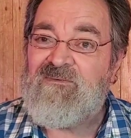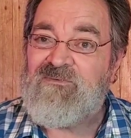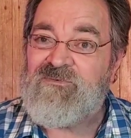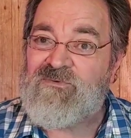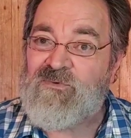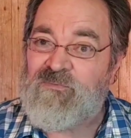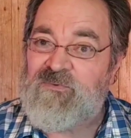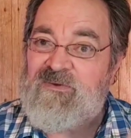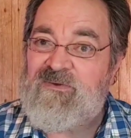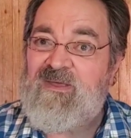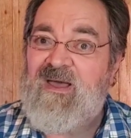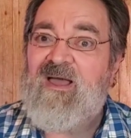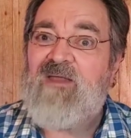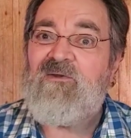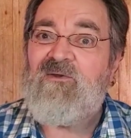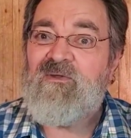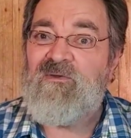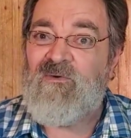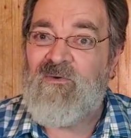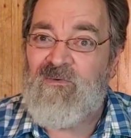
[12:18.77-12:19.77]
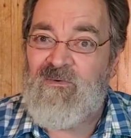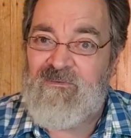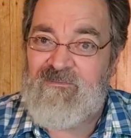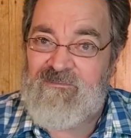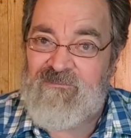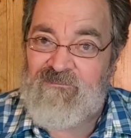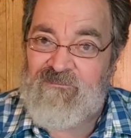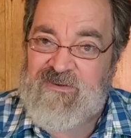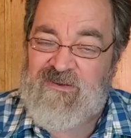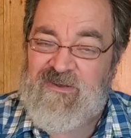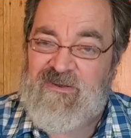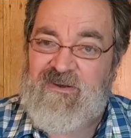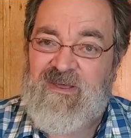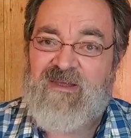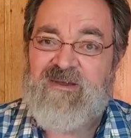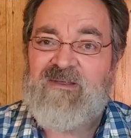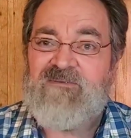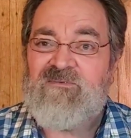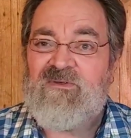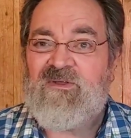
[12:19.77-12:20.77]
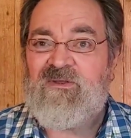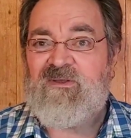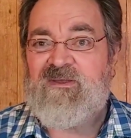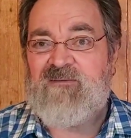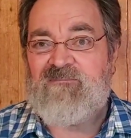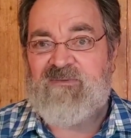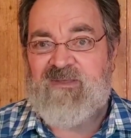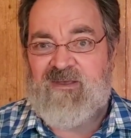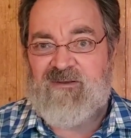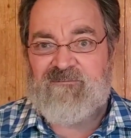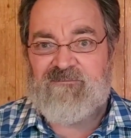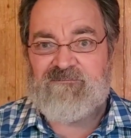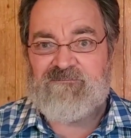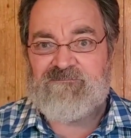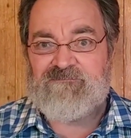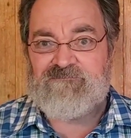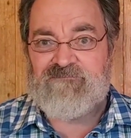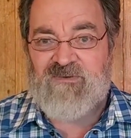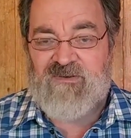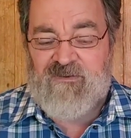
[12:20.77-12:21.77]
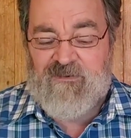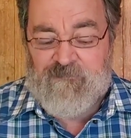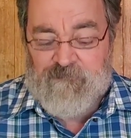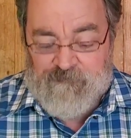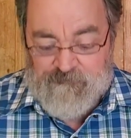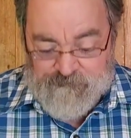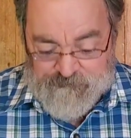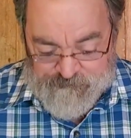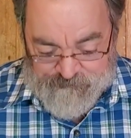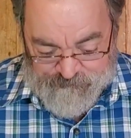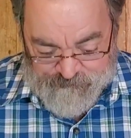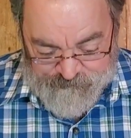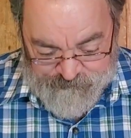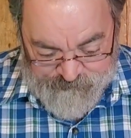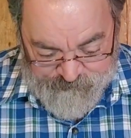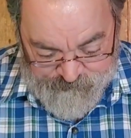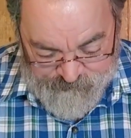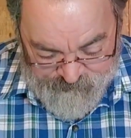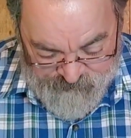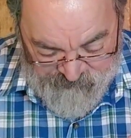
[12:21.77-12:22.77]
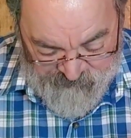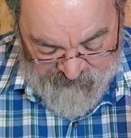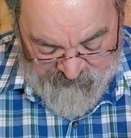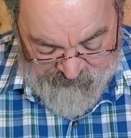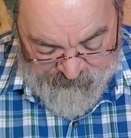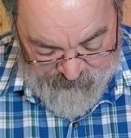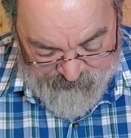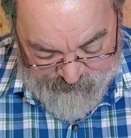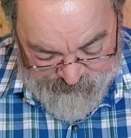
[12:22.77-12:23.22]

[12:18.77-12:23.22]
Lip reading: so we cannot even claim that, okay? All